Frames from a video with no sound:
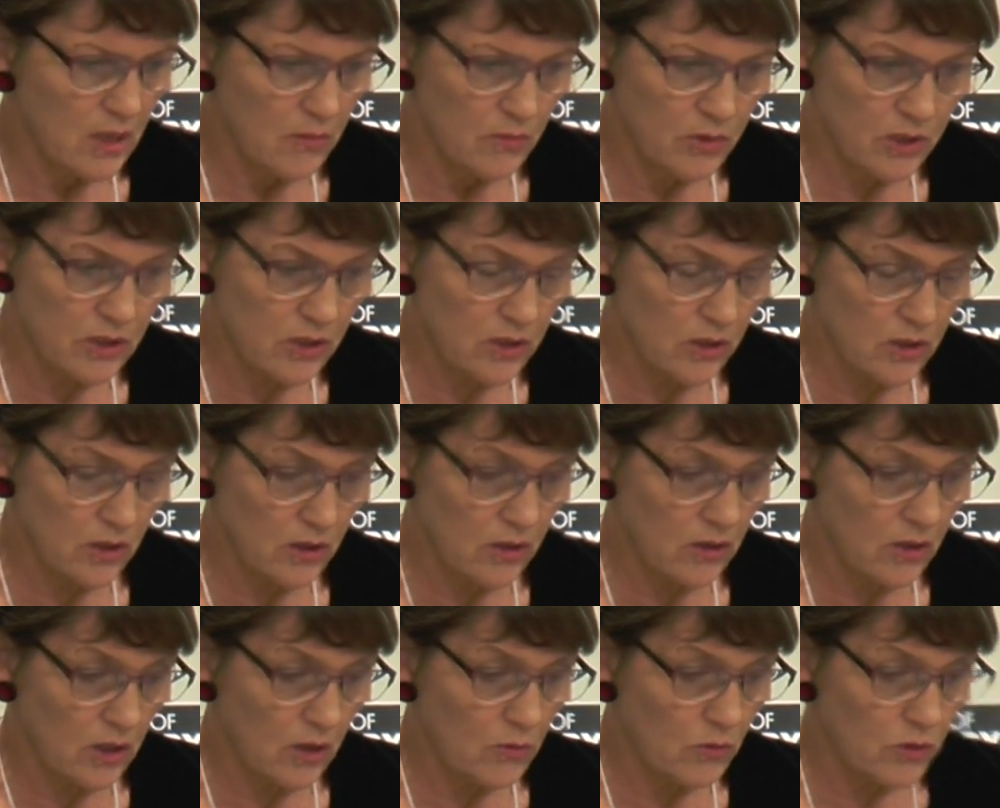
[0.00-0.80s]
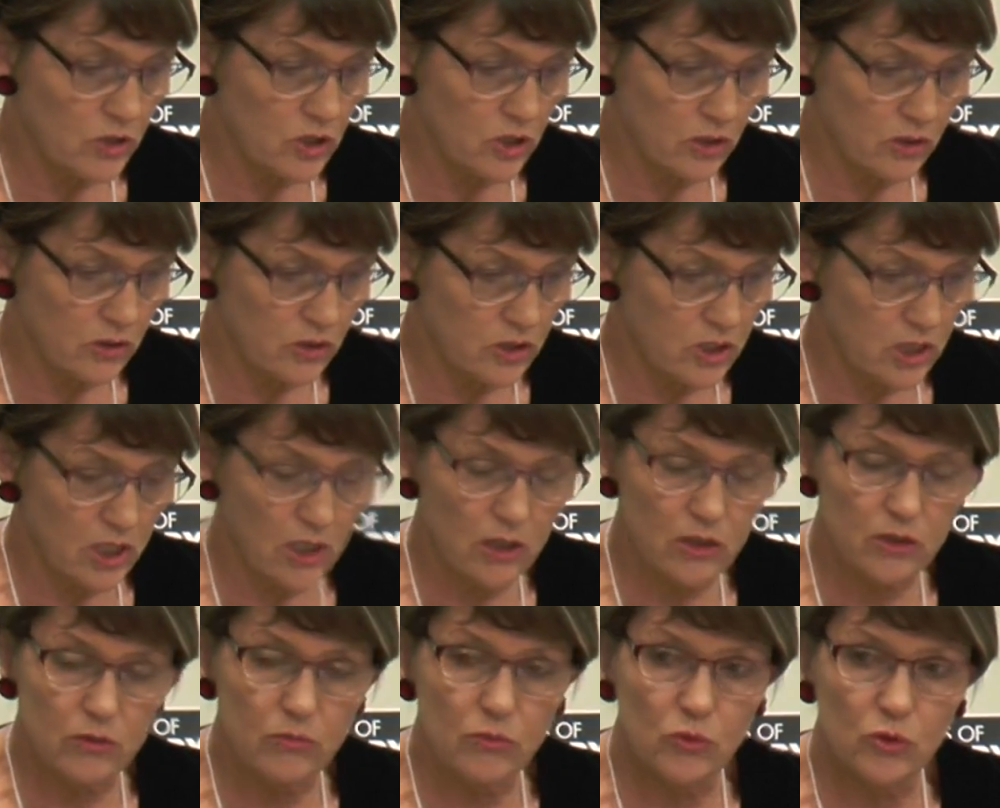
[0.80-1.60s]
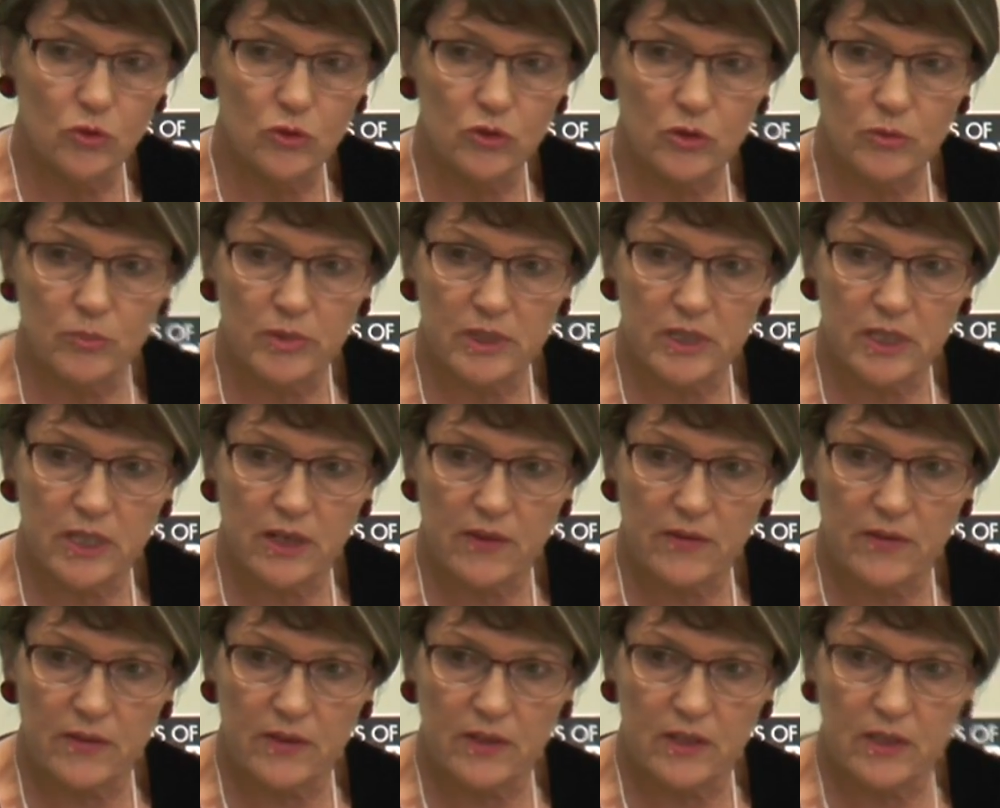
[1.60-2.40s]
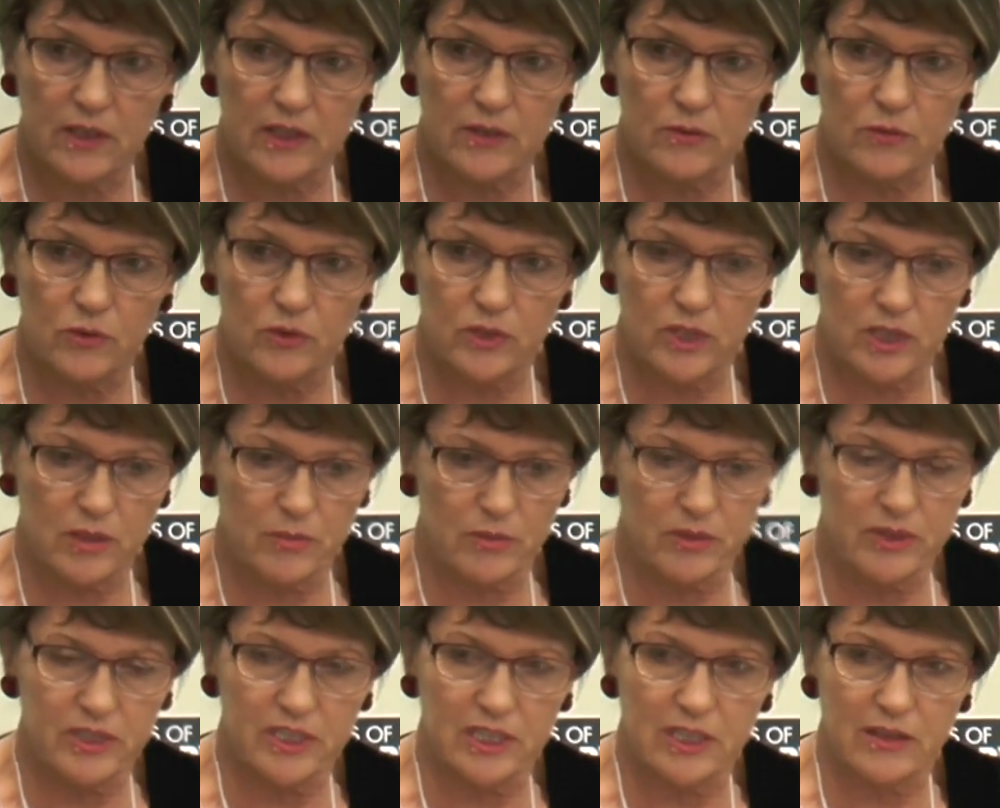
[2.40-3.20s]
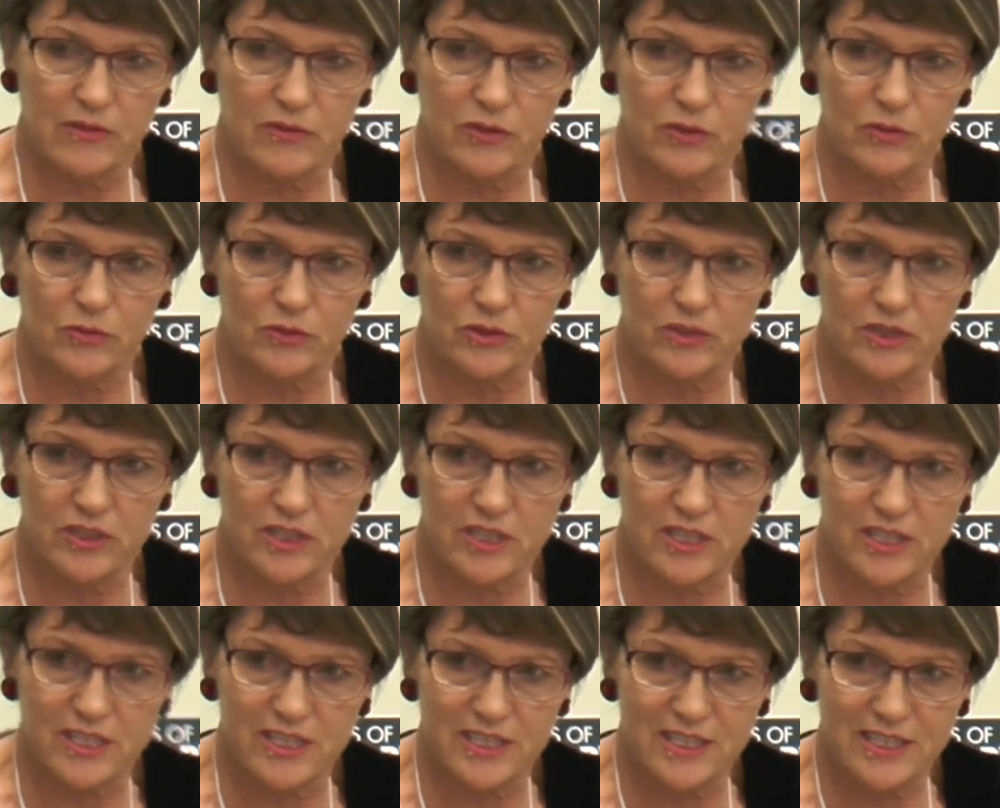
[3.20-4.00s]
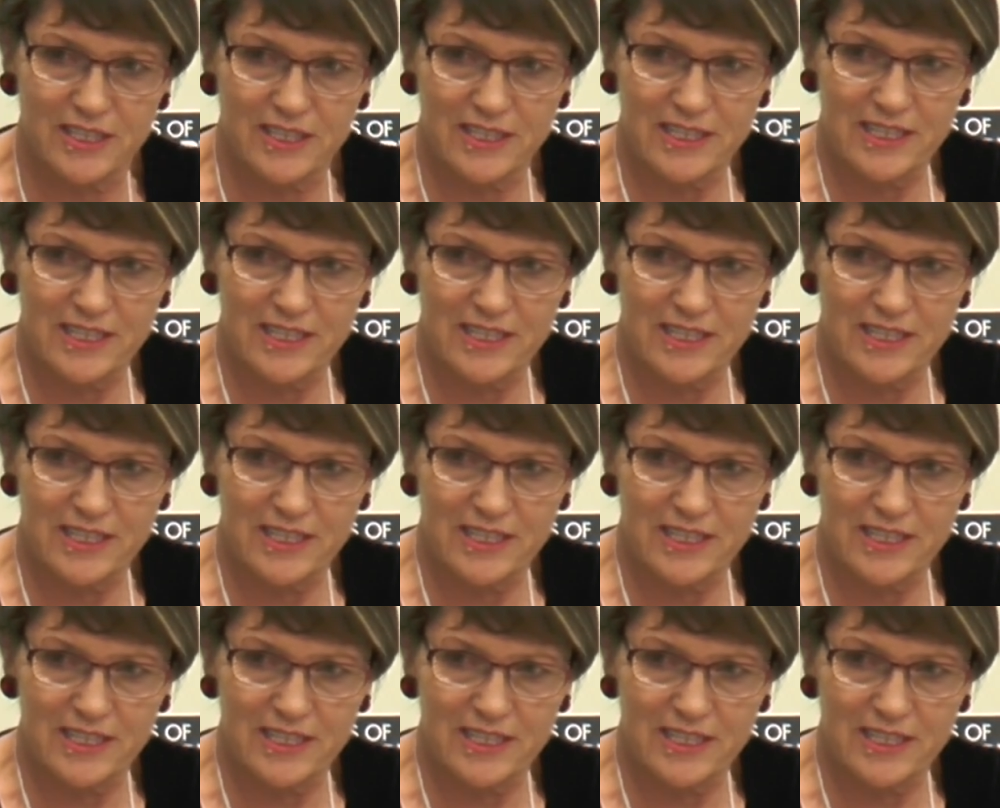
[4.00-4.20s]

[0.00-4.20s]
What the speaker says: But I wish I could tell you more about what happened afterwards.